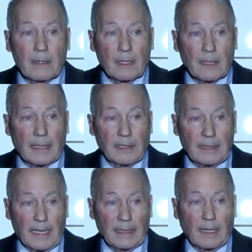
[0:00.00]
In
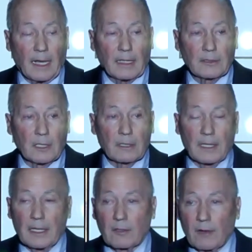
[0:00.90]
1989, Tucker
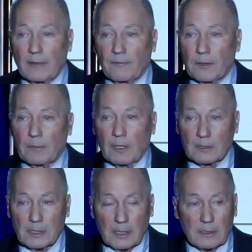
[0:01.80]
had a great football season.